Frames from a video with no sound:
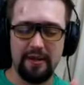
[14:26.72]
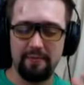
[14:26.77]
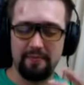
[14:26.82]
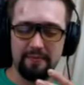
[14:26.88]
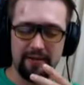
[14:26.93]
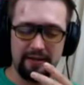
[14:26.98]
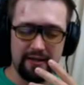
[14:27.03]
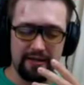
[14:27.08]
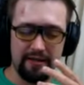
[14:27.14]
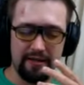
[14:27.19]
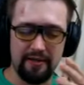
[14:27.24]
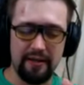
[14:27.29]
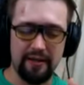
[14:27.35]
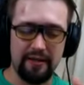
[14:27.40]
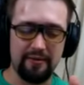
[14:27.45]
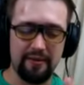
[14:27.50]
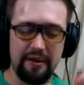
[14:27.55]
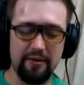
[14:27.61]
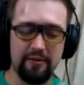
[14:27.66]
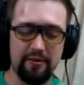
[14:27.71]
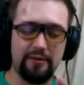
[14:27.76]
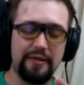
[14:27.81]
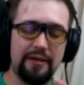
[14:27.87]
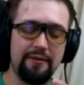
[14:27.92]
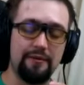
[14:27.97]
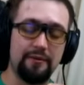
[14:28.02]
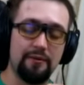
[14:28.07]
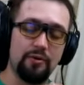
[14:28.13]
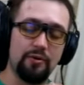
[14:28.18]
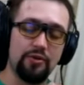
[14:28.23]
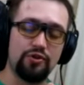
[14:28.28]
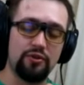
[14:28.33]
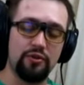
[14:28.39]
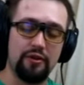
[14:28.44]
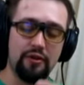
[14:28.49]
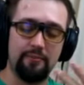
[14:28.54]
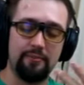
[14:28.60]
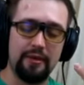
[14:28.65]
like narrow down the question
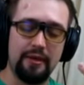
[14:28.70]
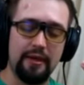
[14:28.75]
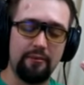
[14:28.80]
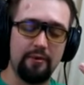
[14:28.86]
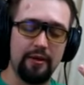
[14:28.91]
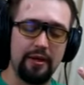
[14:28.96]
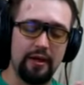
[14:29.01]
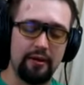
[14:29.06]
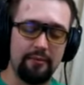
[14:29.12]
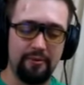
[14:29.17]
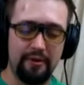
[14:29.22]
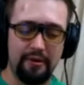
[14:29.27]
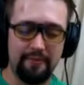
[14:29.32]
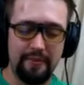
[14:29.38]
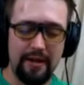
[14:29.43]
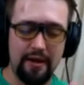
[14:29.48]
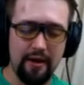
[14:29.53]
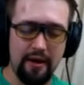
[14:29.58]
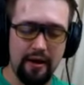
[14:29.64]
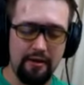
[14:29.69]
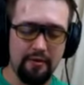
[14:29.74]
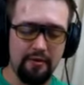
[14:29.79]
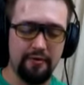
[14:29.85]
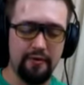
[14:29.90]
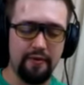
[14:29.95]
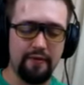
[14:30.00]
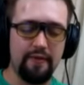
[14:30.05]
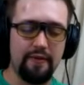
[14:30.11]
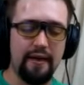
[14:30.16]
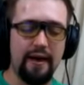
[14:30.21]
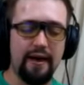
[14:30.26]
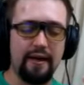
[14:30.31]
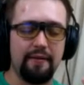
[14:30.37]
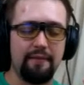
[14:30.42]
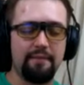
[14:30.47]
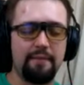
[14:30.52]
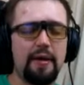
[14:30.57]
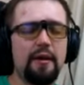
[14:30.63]
a little bit, that would help. But other than
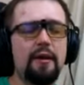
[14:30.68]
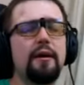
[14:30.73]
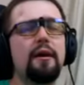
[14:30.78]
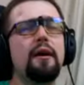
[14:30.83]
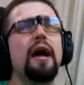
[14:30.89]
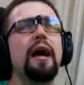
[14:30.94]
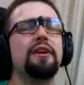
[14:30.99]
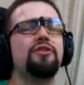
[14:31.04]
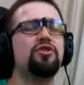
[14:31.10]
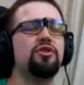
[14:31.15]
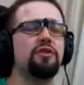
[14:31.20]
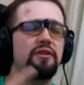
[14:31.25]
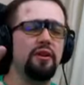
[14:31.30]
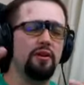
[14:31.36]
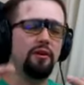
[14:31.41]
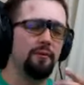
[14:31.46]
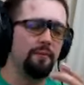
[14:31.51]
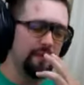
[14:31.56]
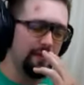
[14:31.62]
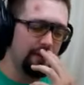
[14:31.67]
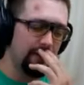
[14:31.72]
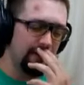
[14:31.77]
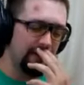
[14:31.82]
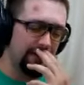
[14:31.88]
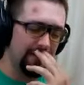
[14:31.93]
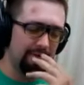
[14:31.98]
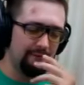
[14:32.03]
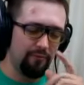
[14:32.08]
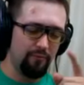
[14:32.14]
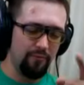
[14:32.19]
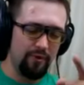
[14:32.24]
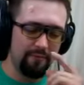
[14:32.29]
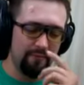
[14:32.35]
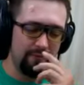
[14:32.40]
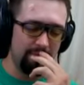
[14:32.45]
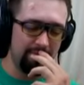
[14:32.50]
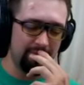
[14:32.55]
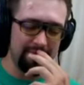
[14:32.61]
that, actually no, one
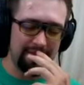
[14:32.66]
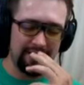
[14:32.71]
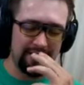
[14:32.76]
more.